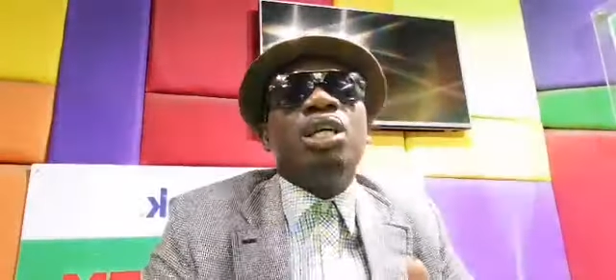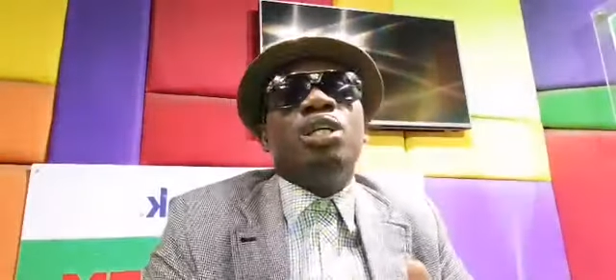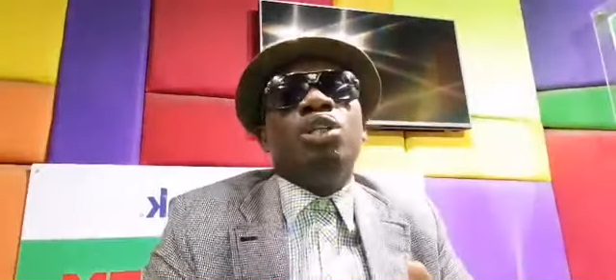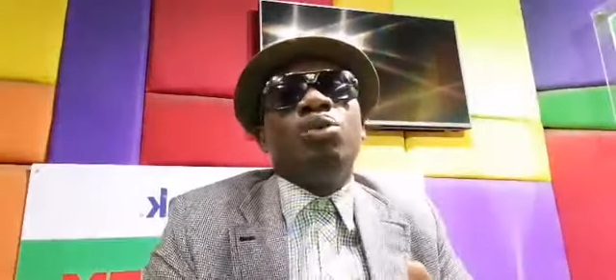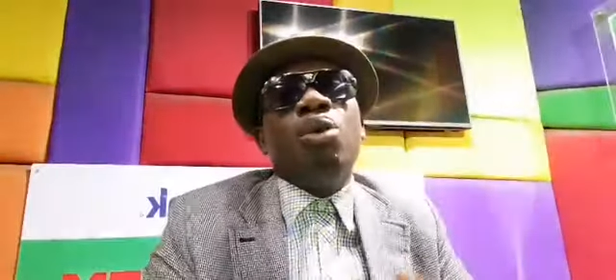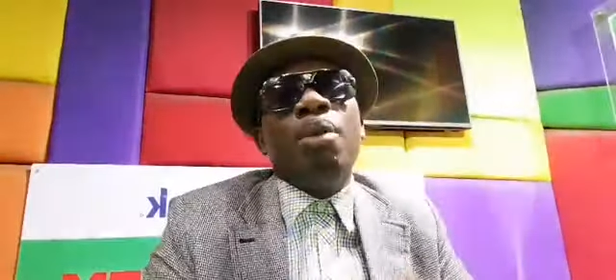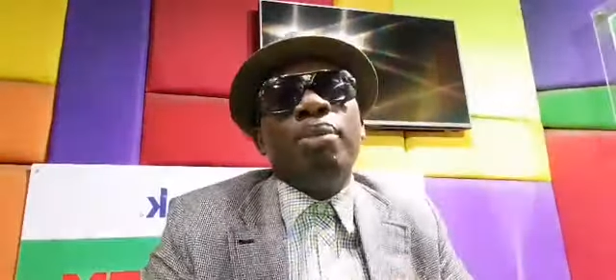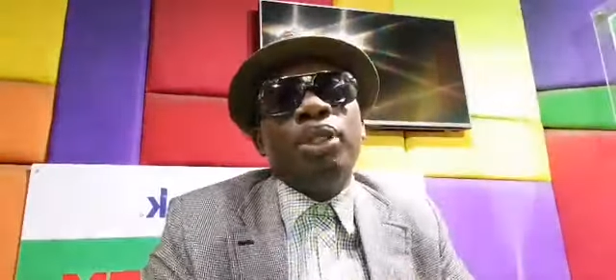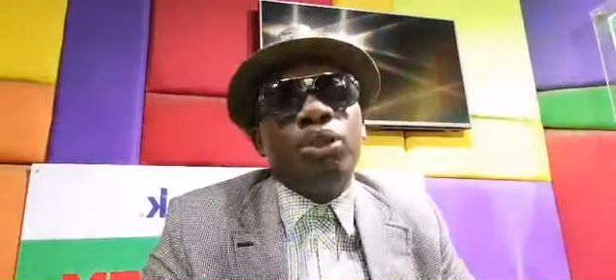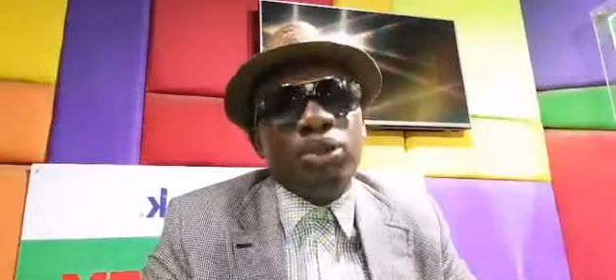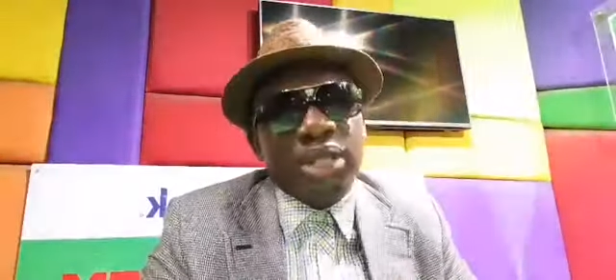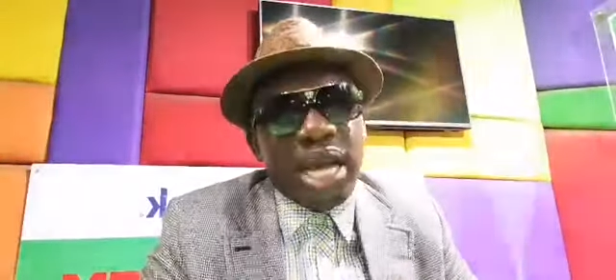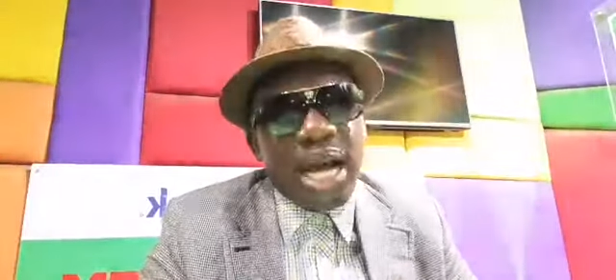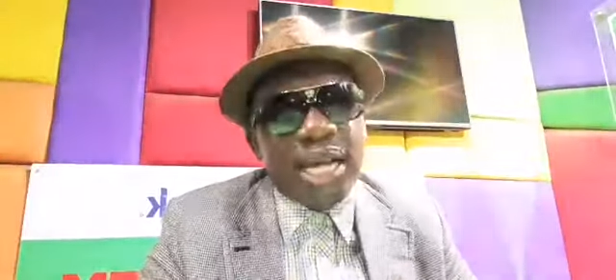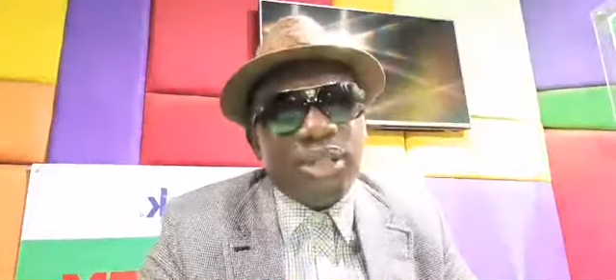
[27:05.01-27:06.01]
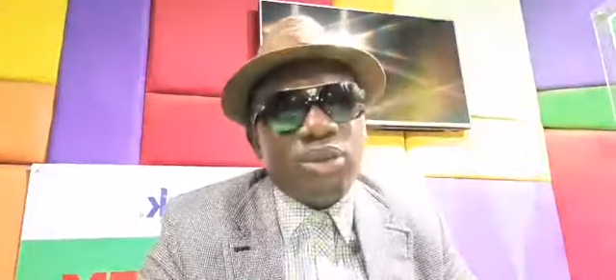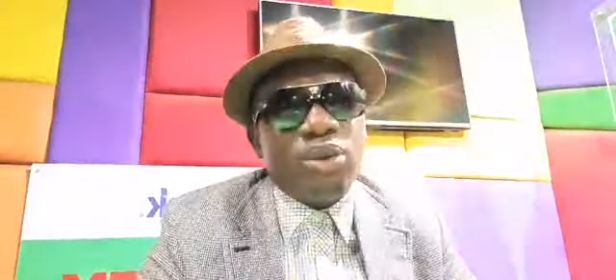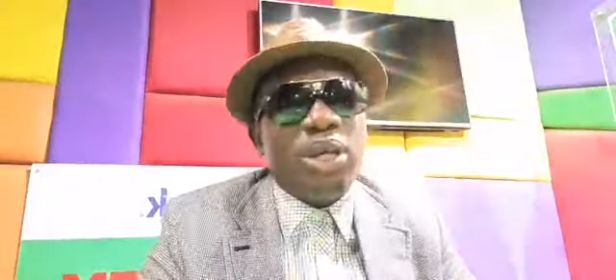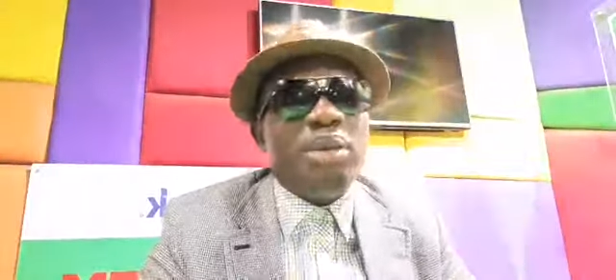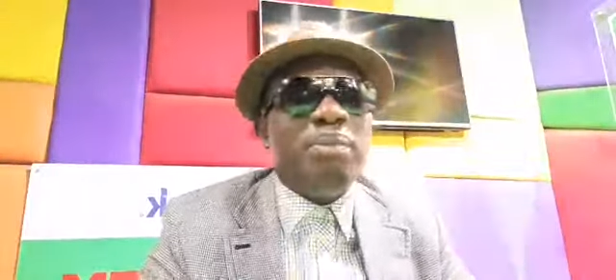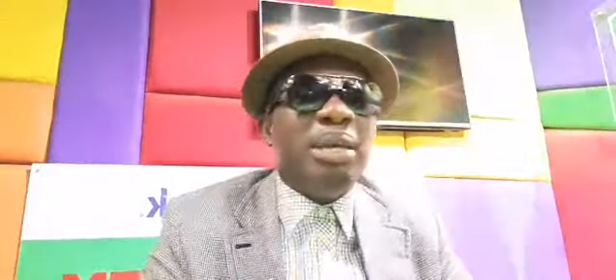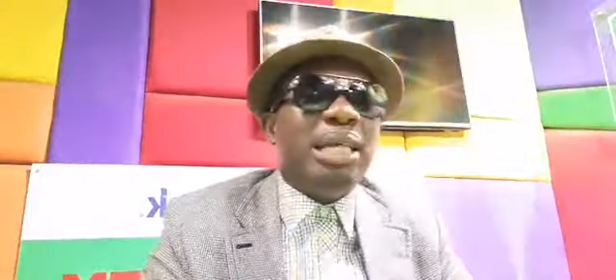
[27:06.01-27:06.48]
You want me to die? So
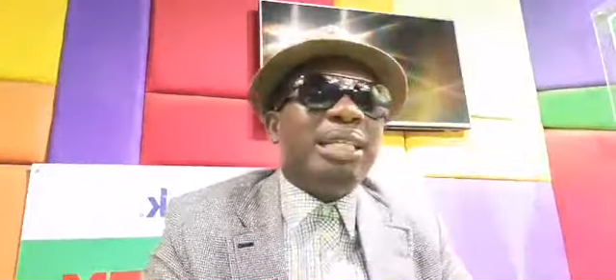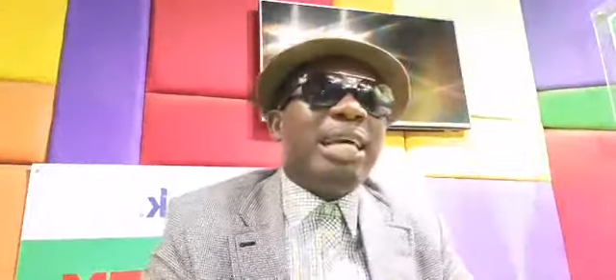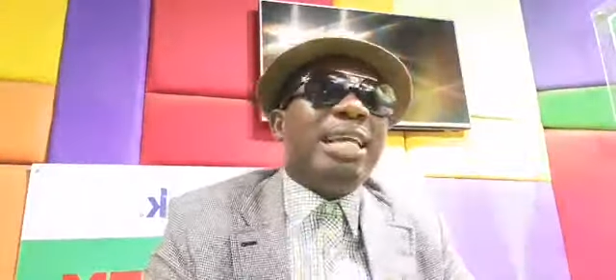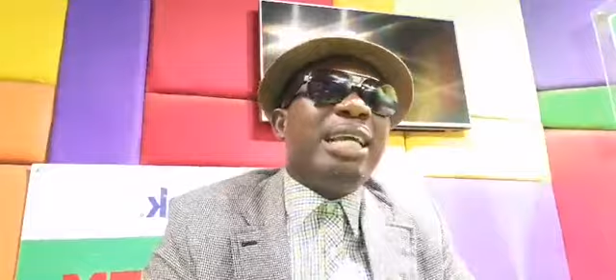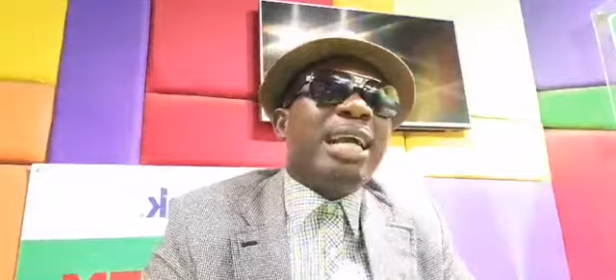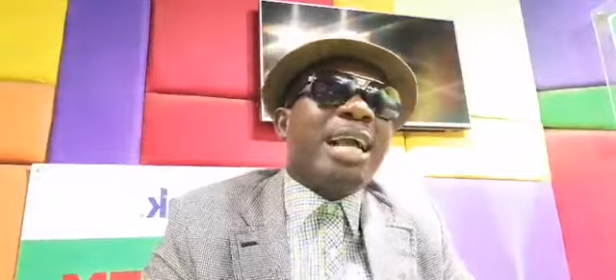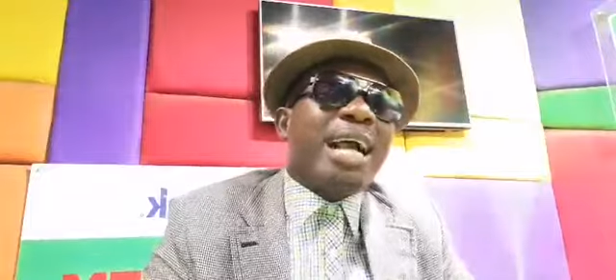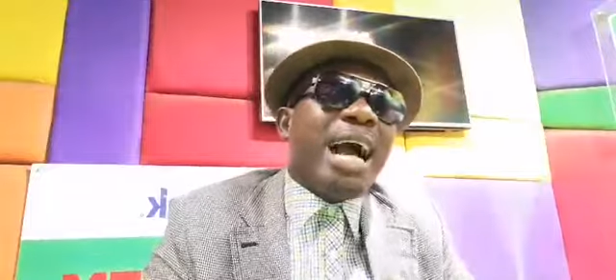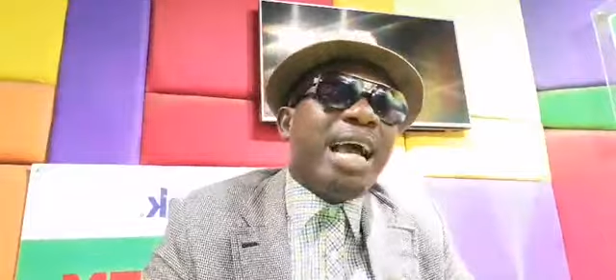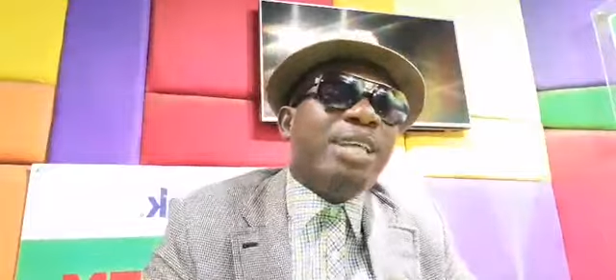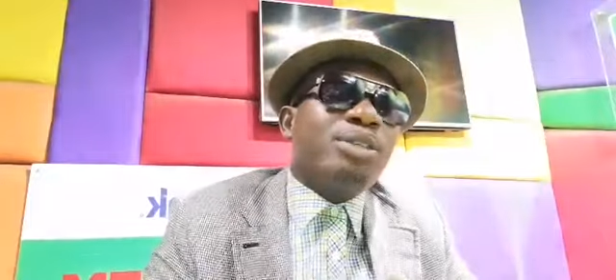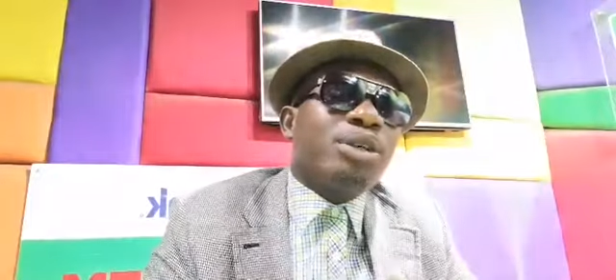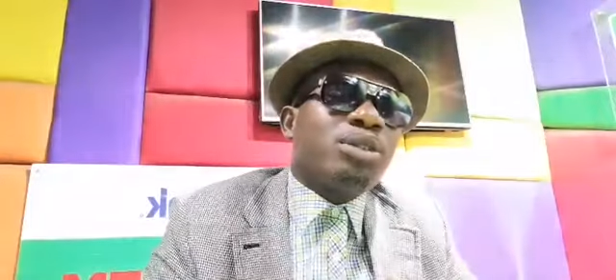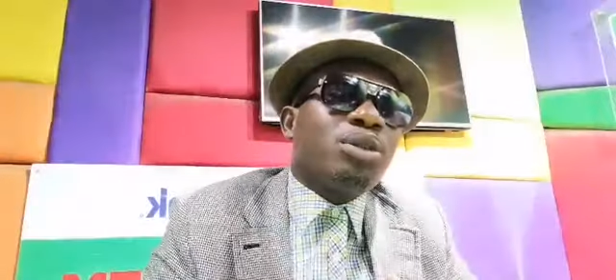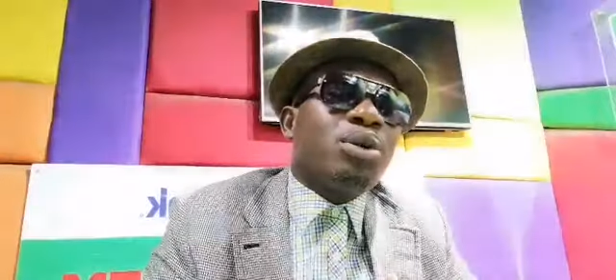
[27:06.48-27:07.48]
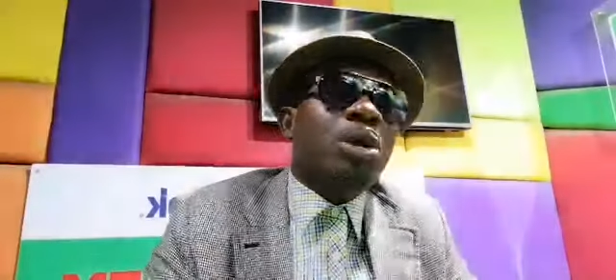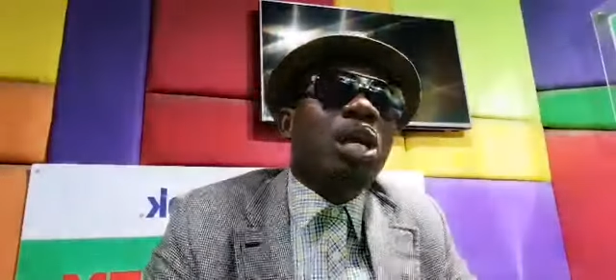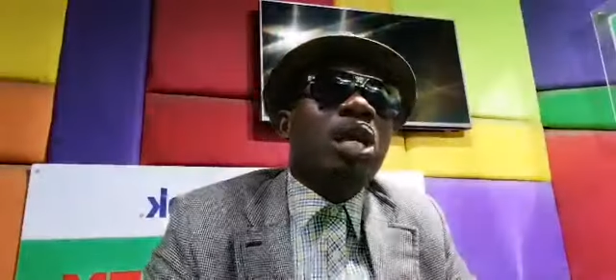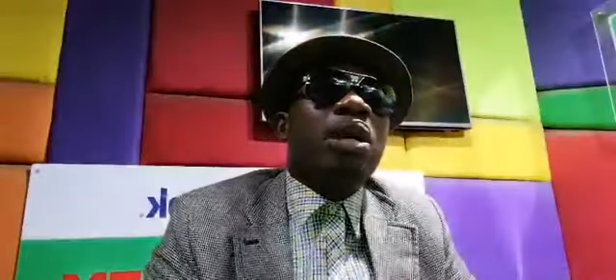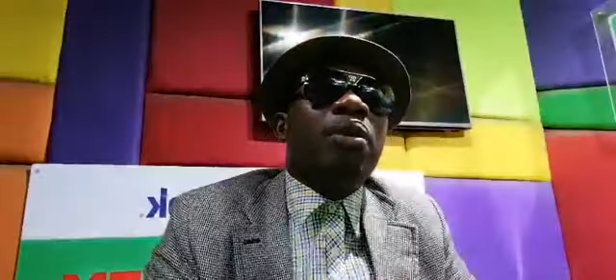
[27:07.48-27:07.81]
it means that the guy is also